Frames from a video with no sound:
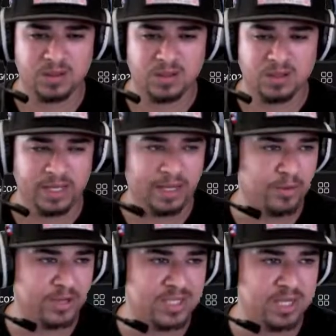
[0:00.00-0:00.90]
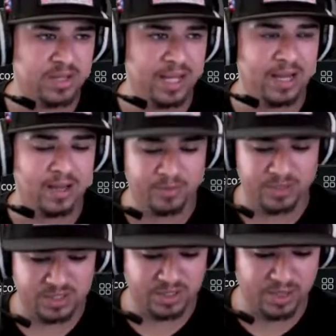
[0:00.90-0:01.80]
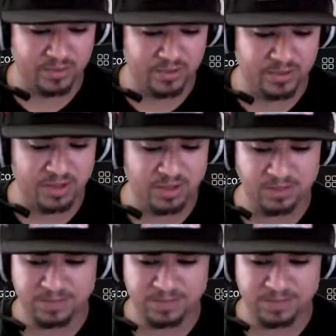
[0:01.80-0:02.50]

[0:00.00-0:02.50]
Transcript: And I'm going to share that with y'all.